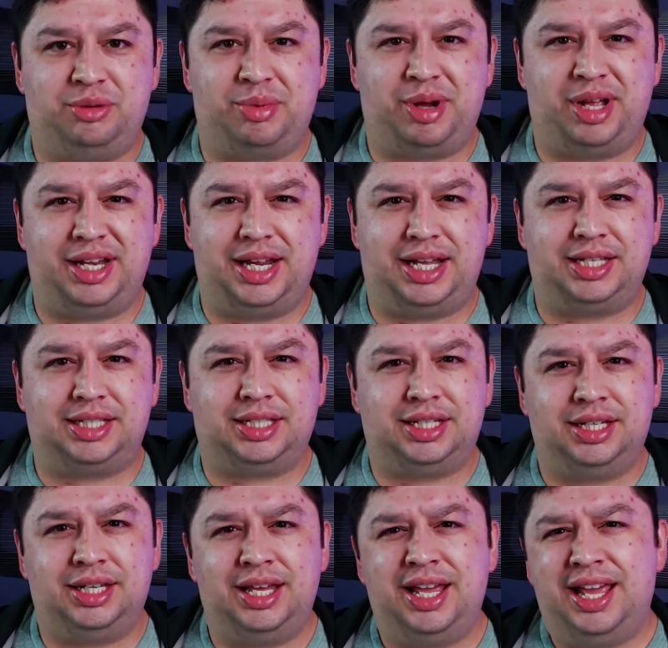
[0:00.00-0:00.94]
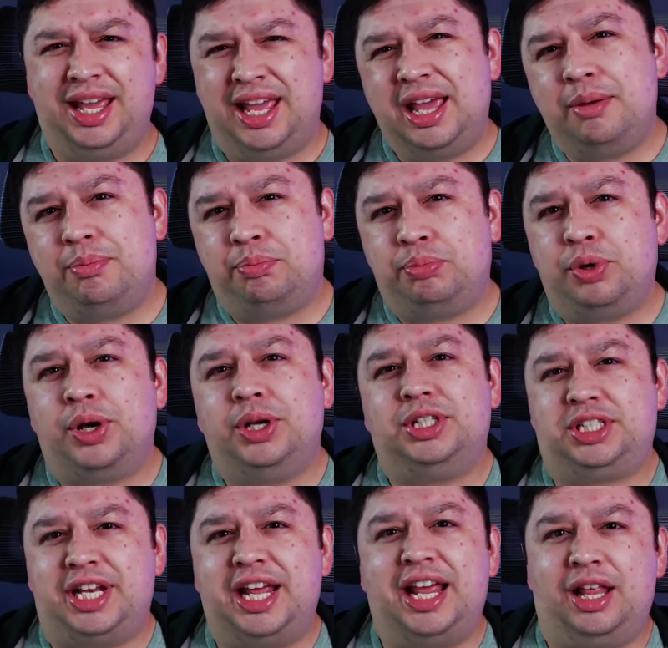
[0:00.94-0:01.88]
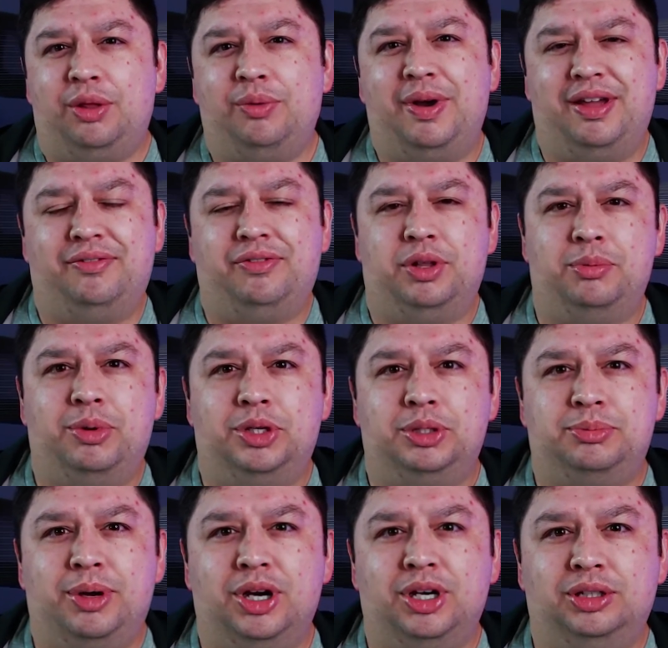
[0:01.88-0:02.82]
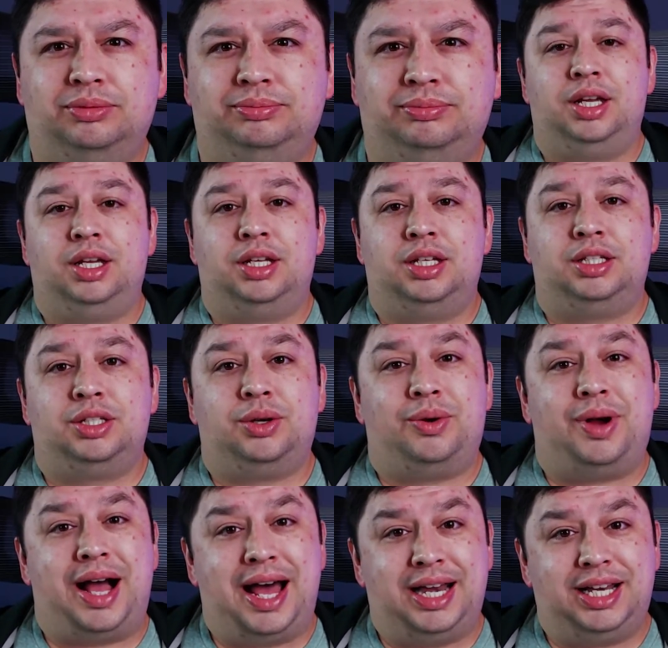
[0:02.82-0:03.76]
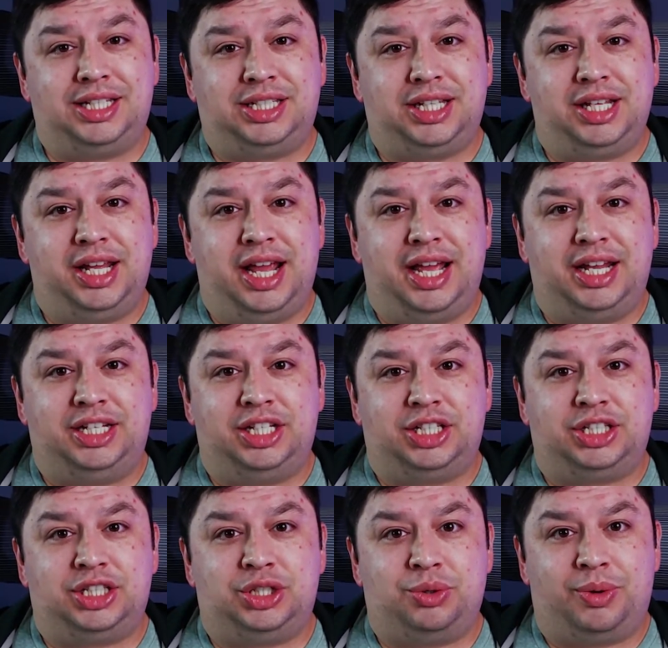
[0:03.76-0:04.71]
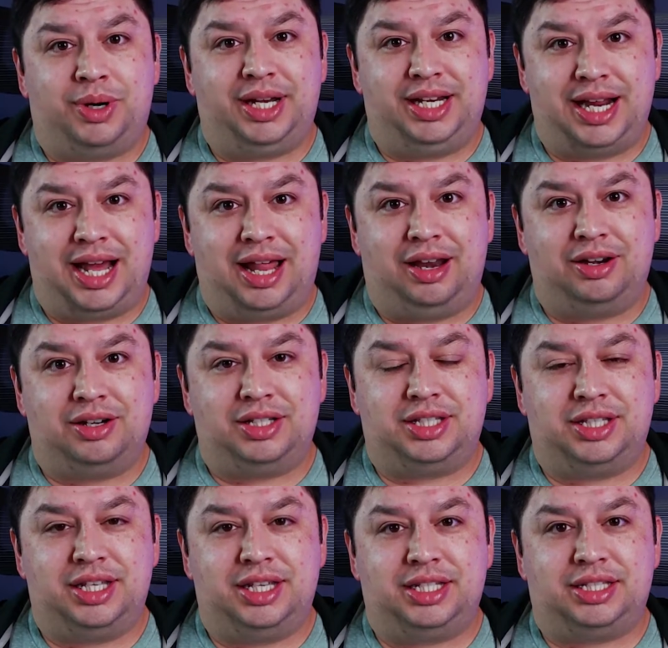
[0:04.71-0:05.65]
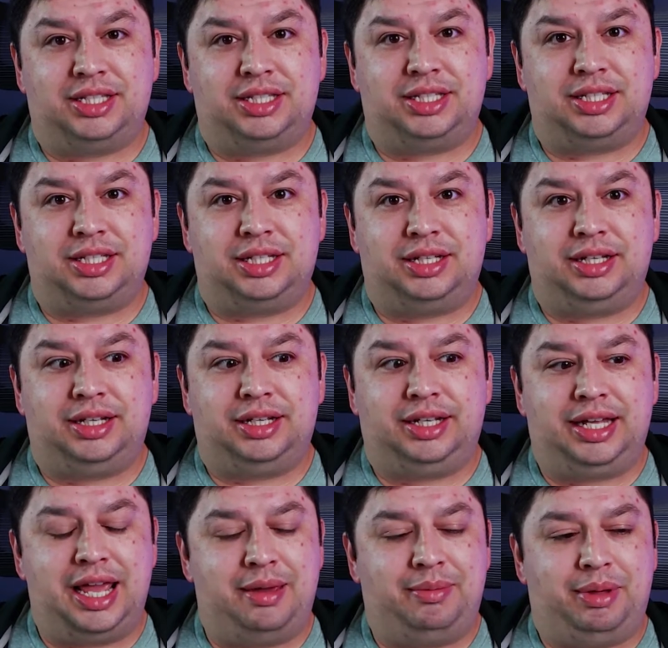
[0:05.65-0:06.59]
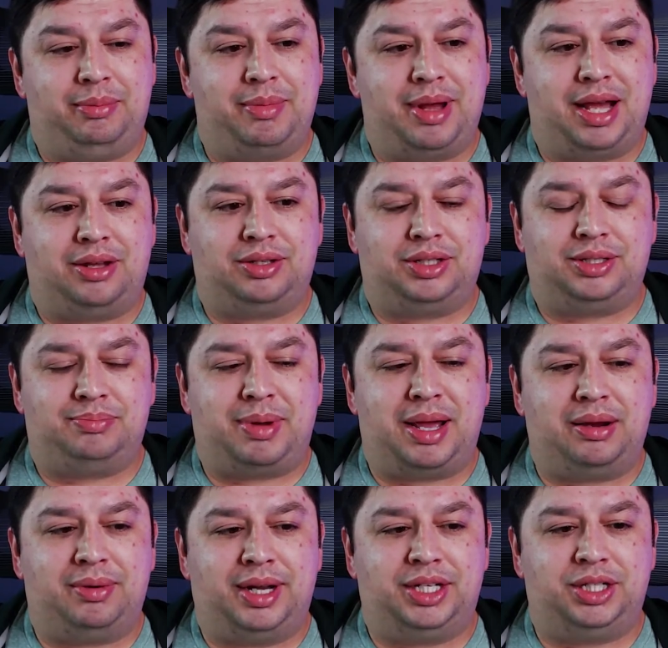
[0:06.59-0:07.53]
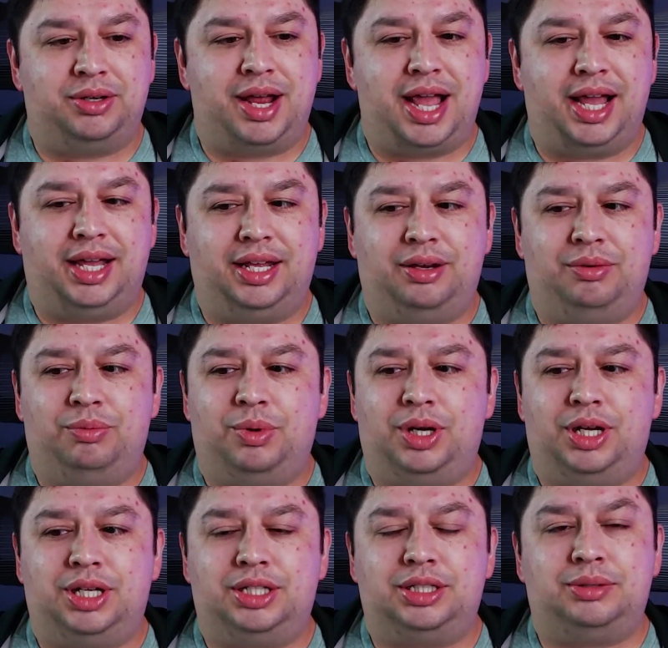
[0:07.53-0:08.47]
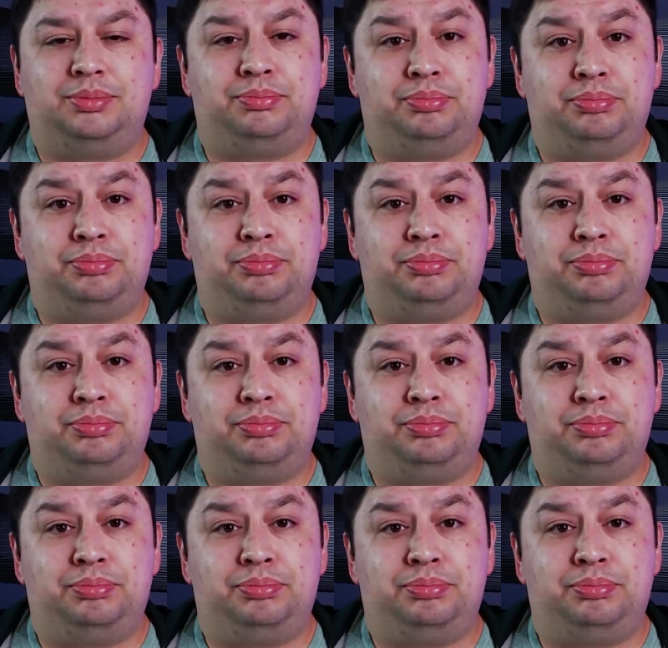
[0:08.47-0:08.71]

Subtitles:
my desk, it stayed out of the way for the most part. So honestly, at just $20, this gaming mouse by Dragon was